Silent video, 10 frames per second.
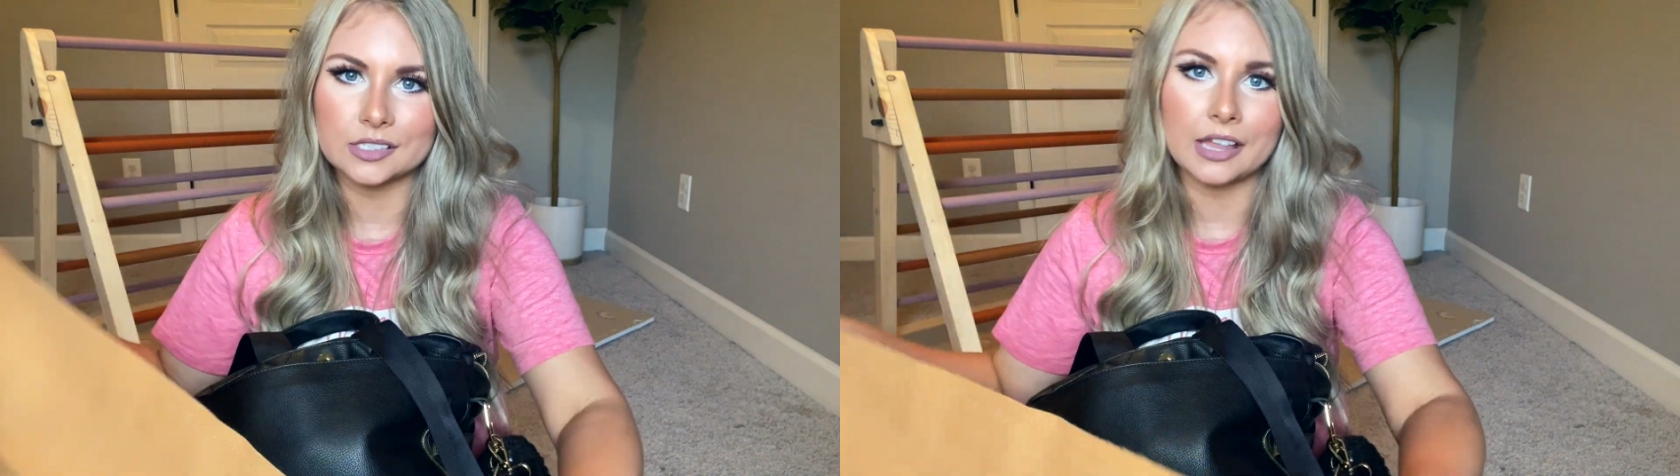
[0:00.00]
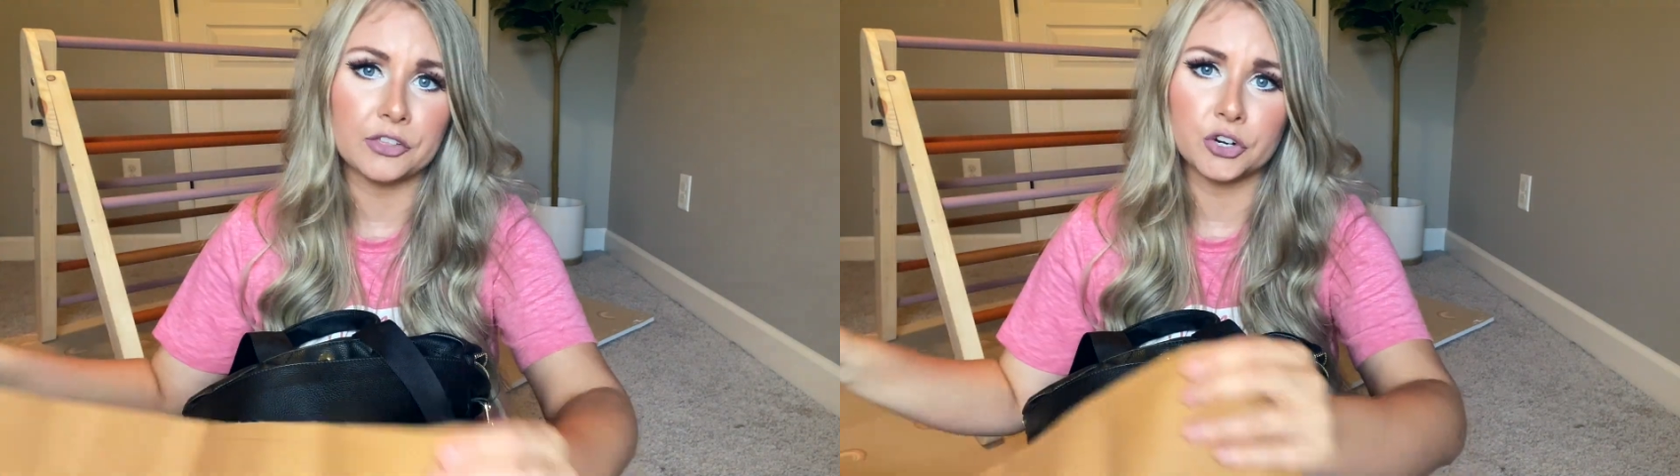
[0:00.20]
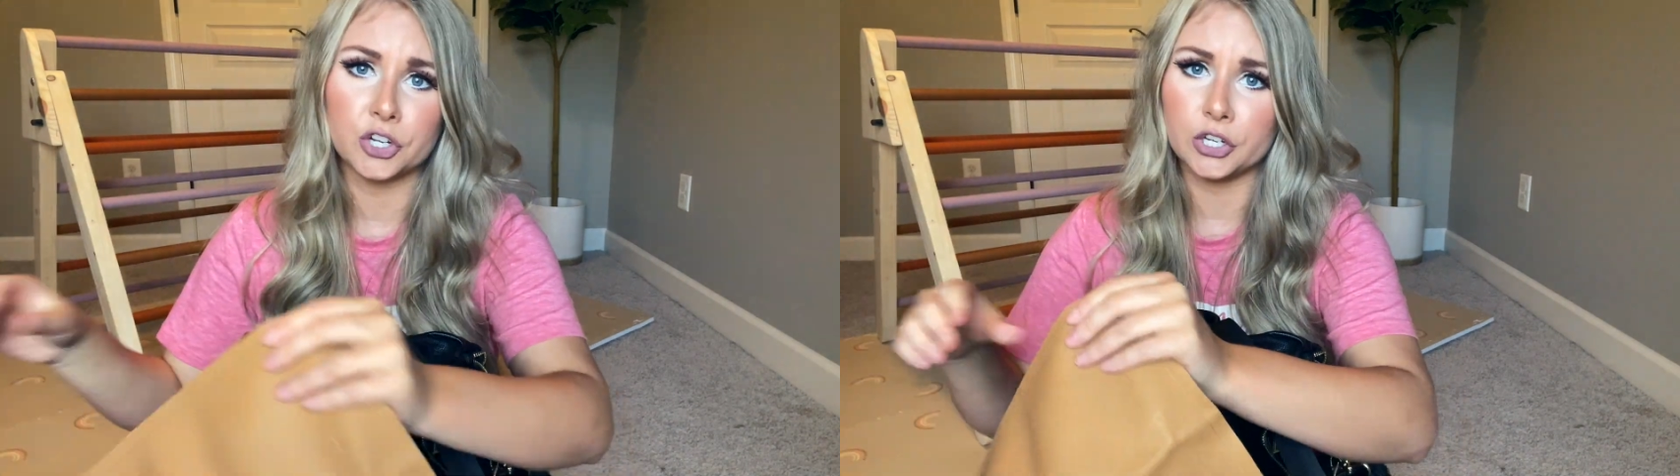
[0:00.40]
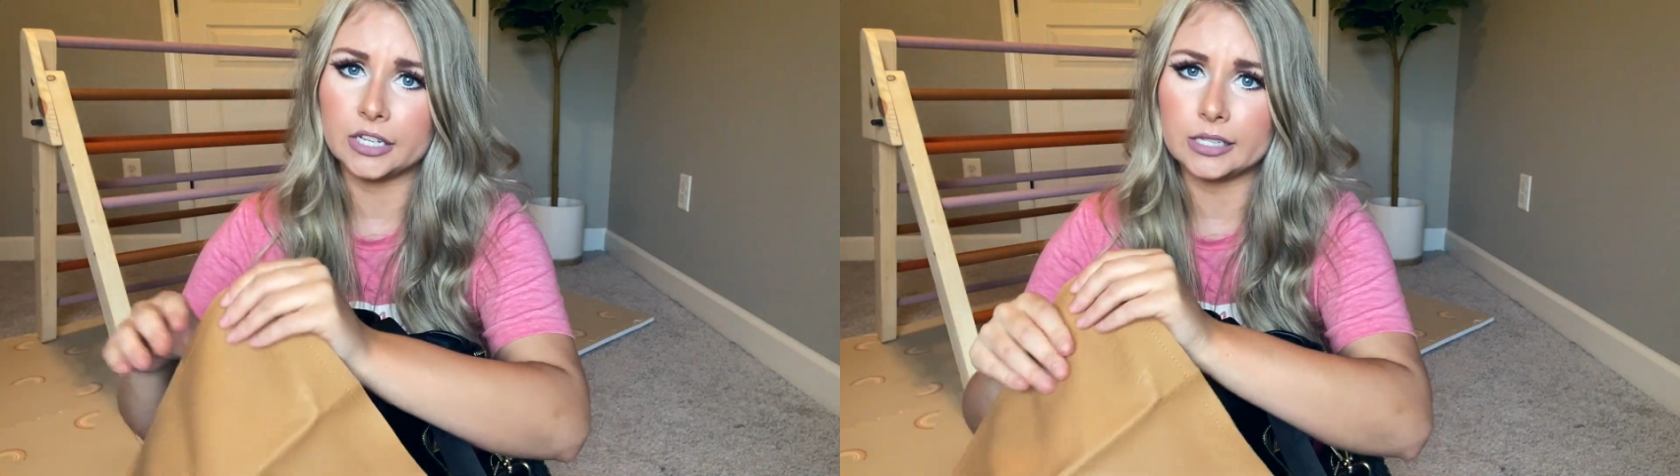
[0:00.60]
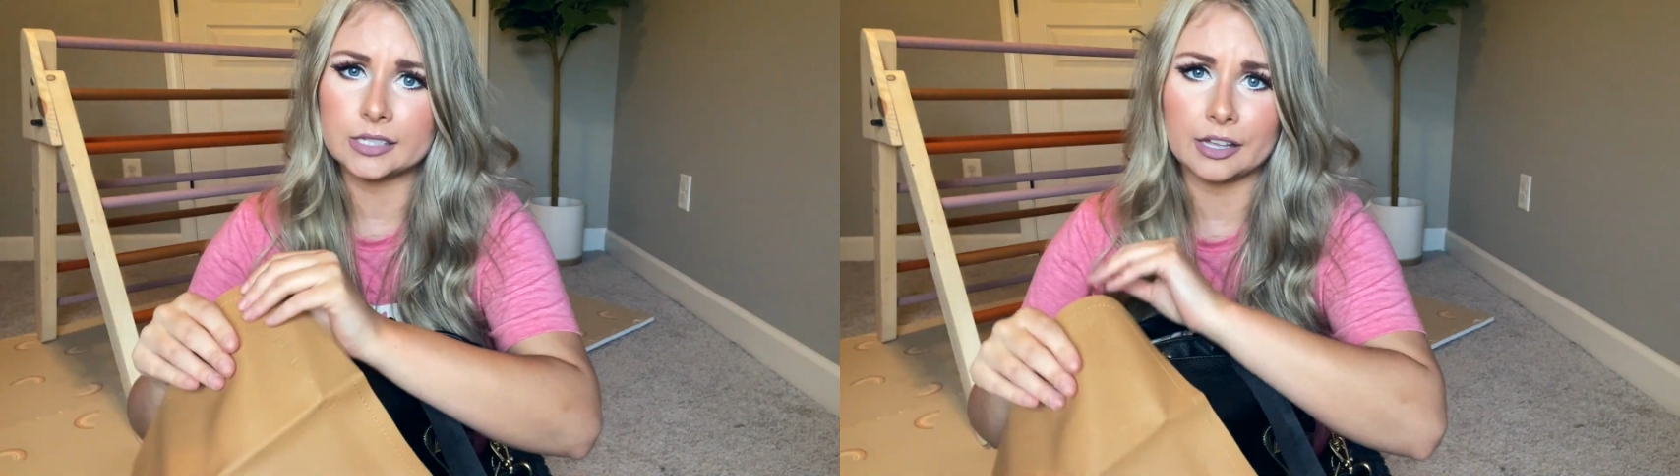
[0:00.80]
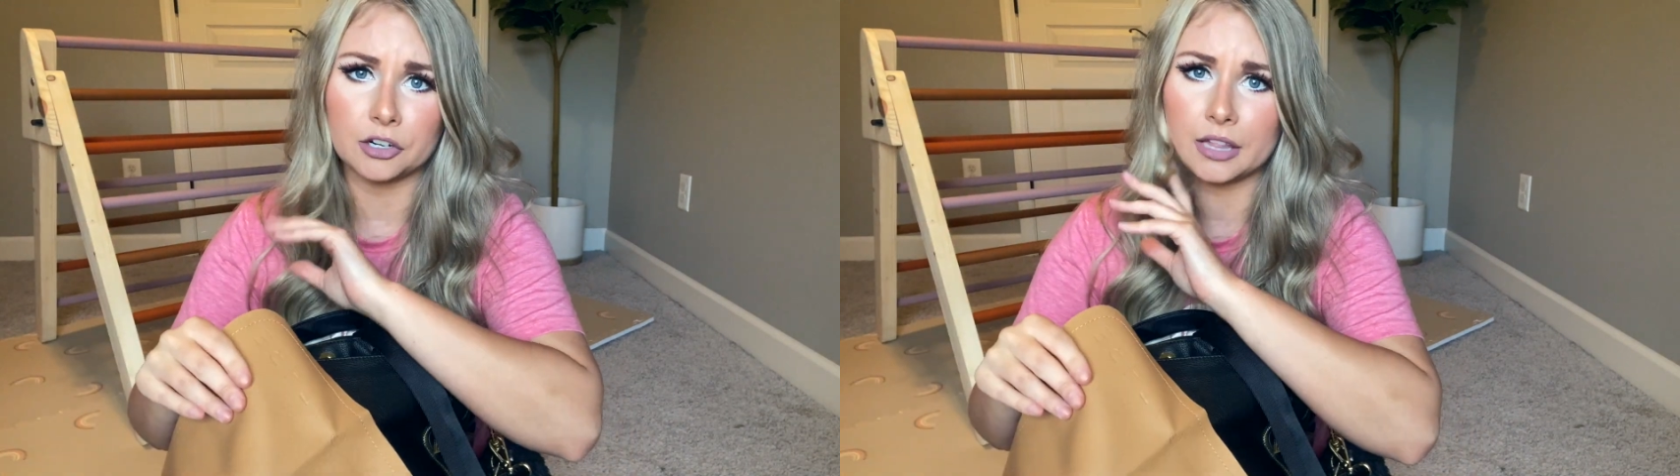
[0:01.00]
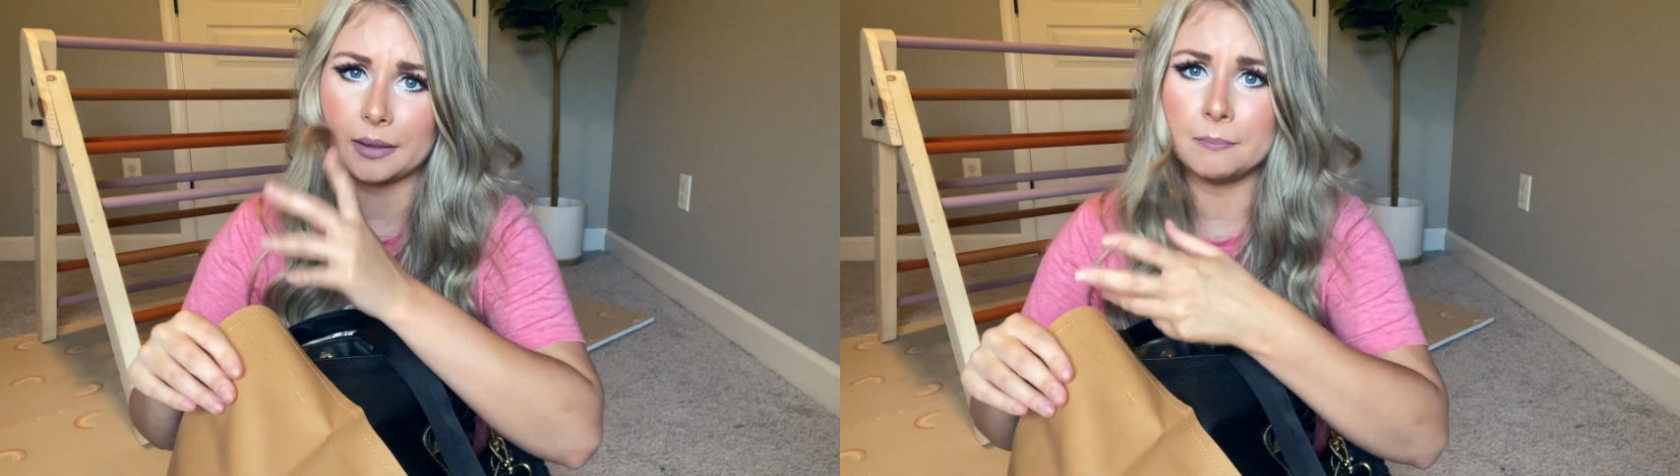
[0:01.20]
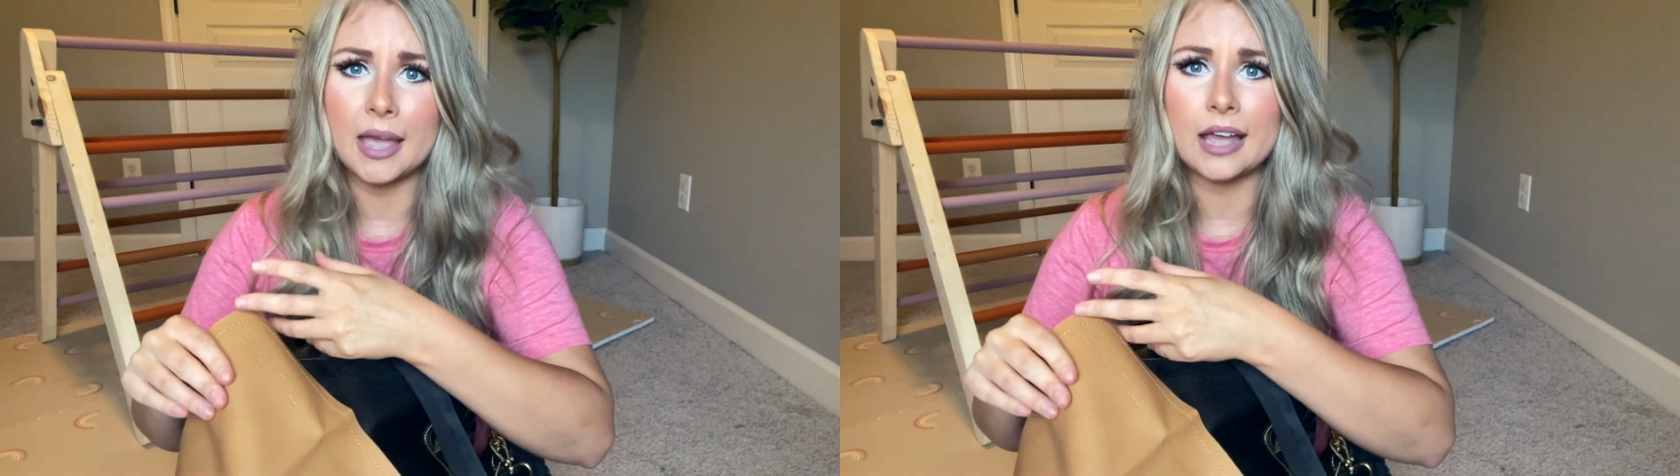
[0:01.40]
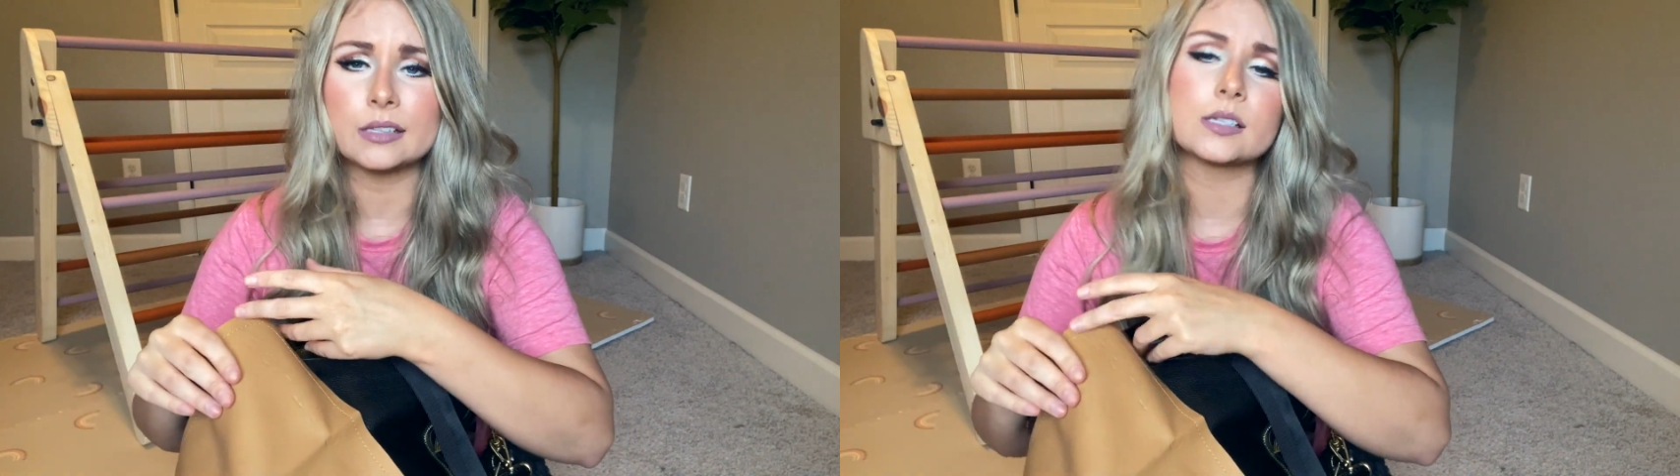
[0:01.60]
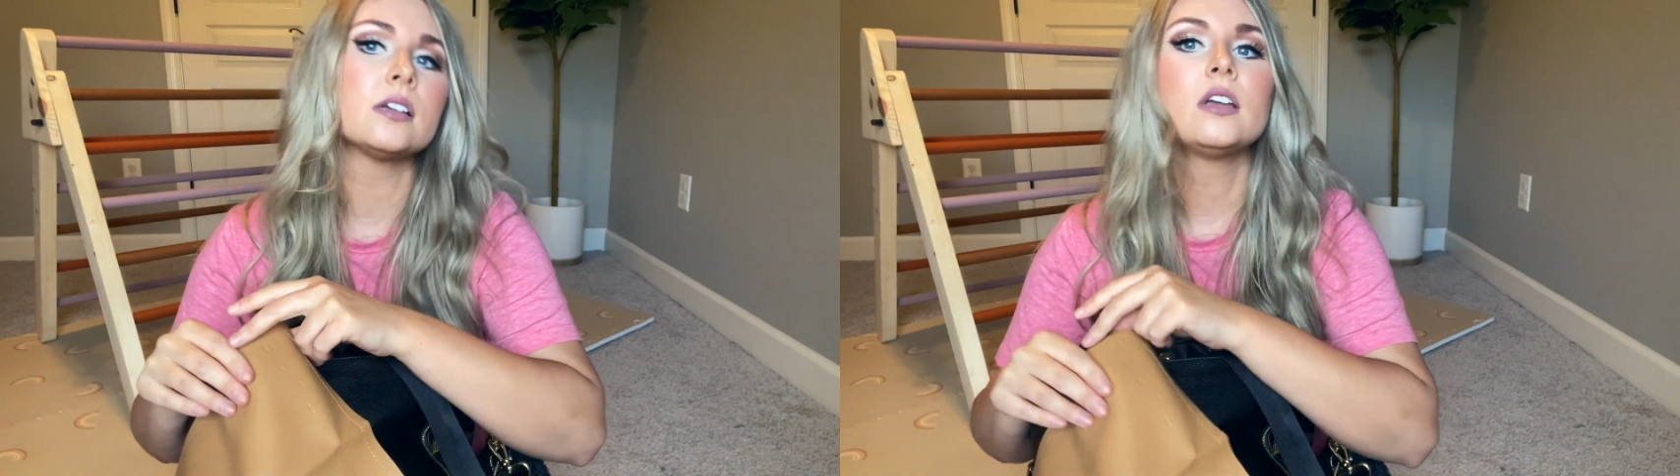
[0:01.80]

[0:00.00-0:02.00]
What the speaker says: leather goods that are like mats.